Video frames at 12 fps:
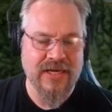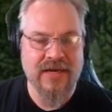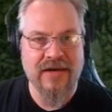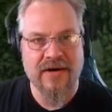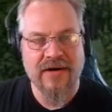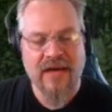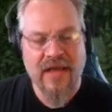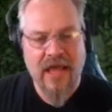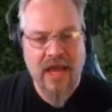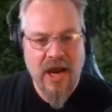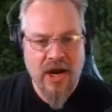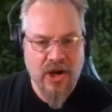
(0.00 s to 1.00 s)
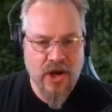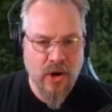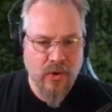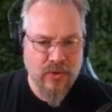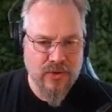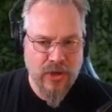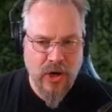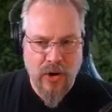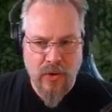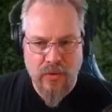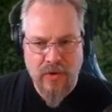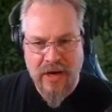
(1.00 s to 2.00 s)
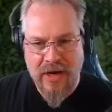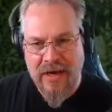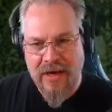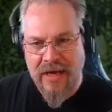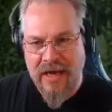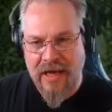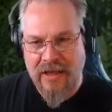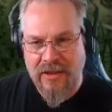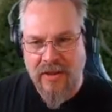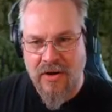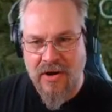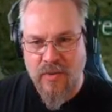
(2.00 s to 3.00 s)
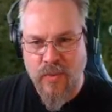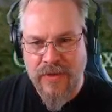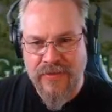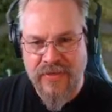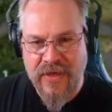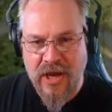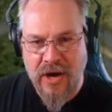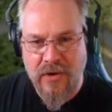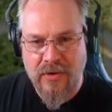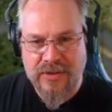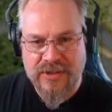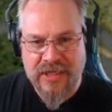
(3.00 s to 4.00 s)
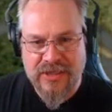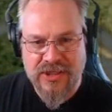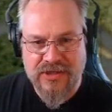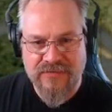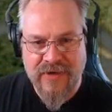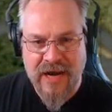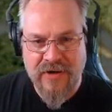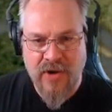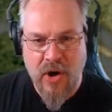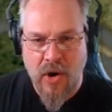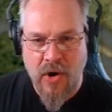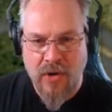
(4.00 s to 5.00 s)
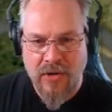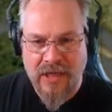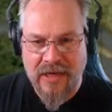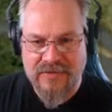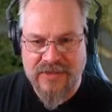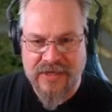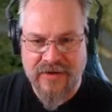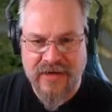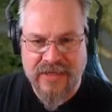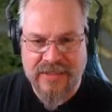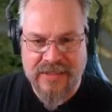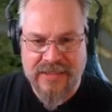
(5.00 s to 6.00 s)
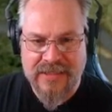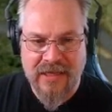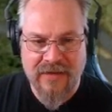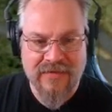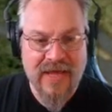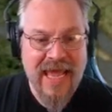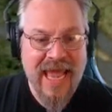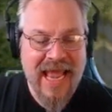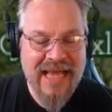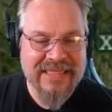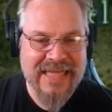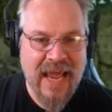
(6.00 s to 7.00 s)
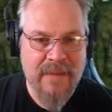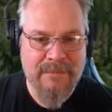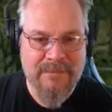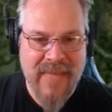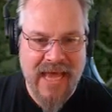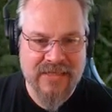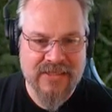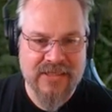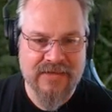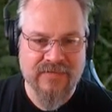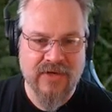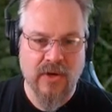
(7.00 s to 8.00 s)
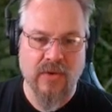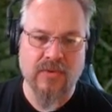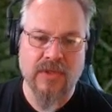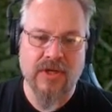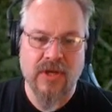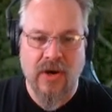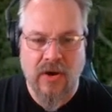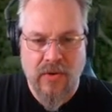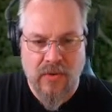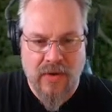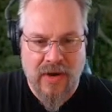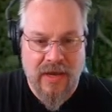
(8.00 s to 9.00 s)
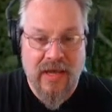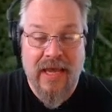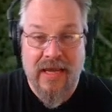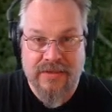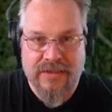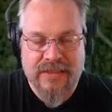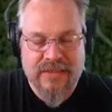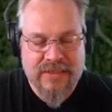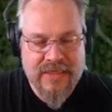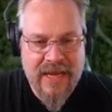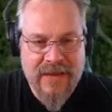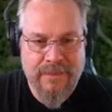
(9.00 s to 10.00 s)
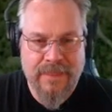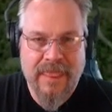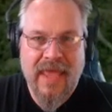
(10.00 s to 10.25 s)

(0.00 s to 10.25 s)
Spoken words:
here. Gold oak, along with the oaks that surround all of Syrinx itself, is a massive golden oak, hence its name.